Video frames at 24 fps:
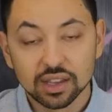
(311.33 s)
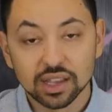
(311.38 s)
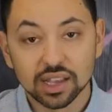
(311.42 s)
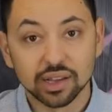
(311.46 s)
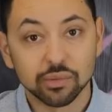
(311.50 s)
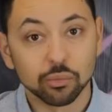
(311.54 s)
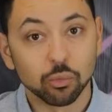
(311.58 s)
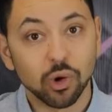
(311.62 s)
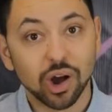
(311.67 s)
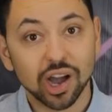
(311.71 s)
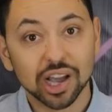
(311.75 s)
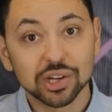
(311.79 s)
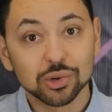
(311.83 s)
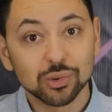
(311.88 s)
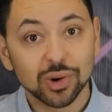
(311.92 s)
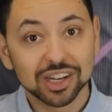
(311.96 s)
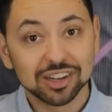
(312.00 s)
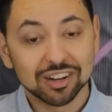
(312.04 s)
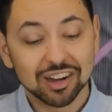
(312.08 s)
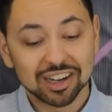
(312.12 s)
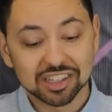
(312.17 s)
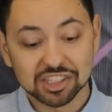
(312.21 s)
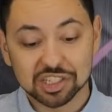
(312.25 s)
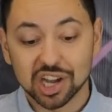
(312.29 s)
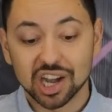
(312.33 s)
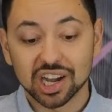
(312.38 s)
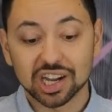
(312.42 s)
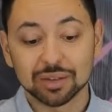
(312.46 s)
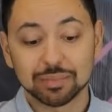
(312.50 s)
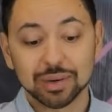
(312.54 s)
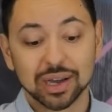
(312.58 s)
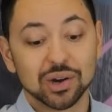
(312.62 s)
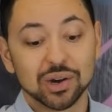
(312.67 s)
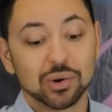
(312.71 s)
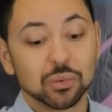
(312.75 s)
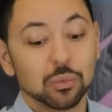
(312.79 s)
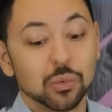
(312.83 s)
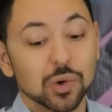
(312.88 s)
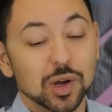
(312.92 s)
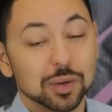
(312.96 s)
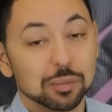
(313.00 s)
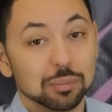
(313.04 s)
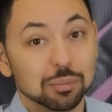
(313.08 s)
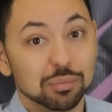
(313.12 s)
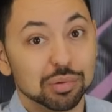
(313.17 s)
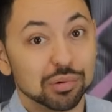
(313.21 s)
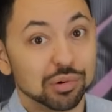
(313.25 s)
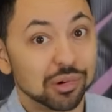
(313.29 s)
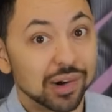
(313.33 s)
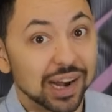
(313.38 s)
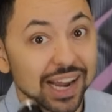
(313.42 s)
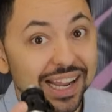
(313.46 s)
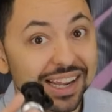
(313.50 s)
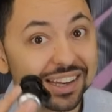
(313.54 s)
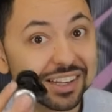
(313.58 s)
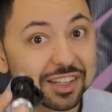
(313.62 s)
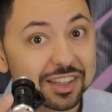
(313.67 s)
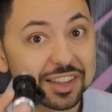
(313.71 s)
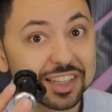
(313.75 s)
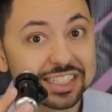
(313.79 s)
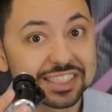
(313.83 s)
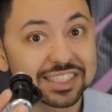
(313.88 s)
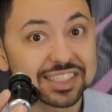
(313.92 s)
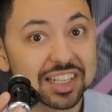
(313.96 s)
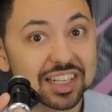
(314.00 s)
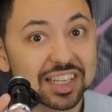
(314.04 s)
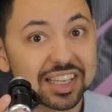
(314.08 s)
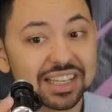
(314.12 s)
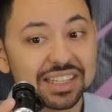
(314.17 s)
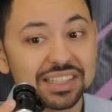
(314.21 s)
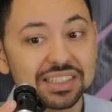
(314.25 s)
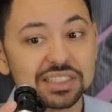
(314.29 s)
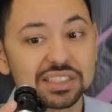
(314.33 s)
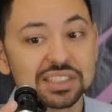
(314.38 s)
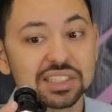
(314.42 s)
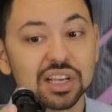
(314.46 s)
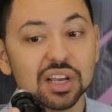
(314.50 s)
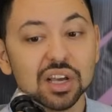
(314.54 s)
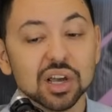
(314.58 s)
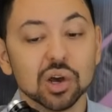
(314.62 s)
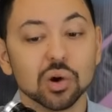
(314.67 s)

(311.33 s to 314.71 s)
And why do I not talk about what brand this thing is?